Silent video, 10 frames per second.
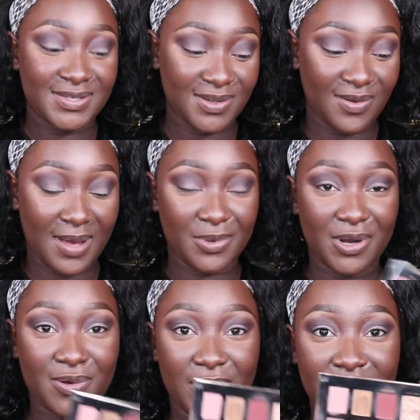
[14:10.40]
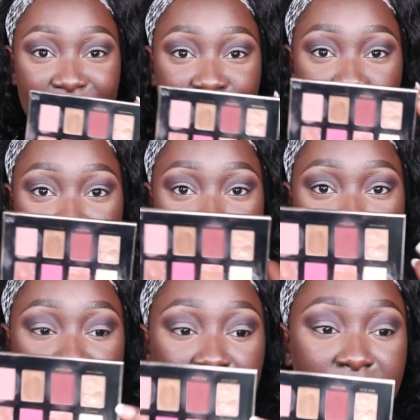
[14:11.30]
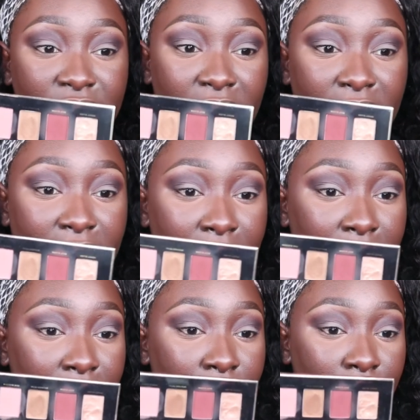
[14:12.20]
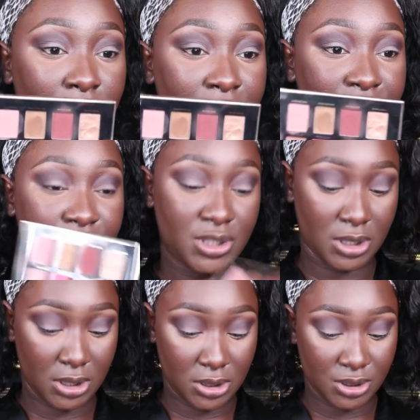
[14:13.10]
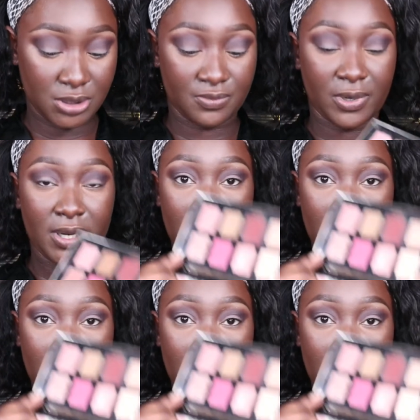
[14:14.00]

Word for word: So I'm gonna go into this shade right here. Where is she? She's right